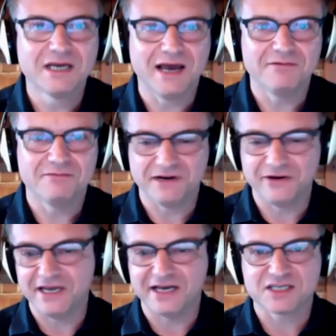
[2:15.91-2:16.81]
Okay.
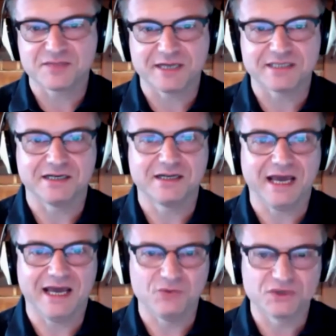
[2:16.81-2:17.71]
Very
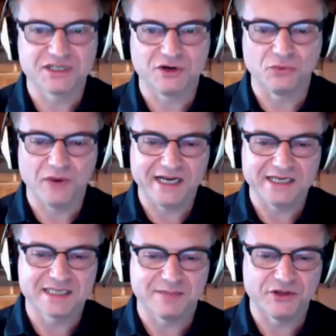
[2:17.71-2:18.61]
unexpected, and we're still
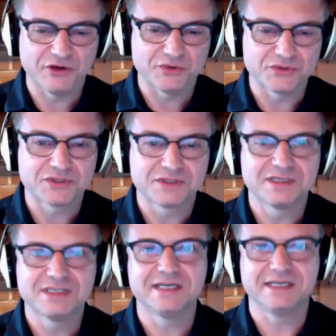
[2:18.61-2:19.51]
running some of those
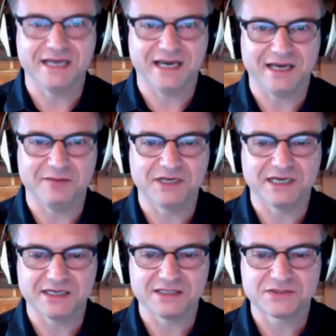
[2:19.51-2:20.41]
today
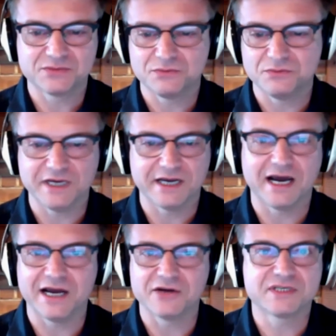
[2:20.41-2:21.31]
because we
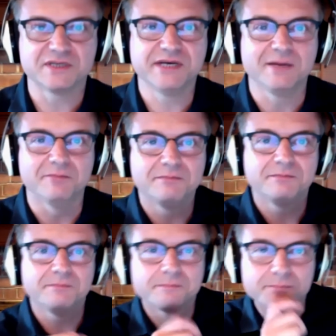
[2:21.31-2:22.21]
get a higher CPM.
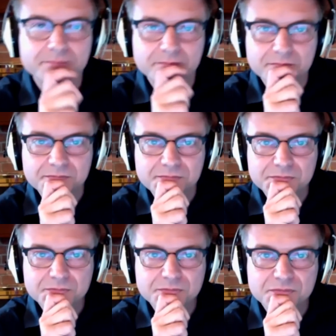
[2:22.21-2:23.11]

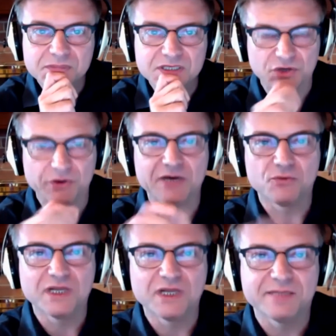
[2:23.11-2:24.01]
Okay, All right. So
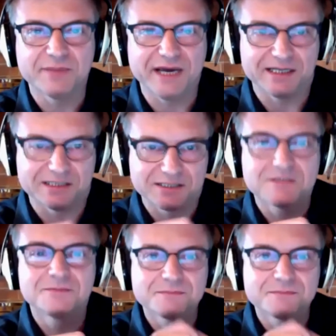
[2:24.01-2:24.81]
well, it really depends.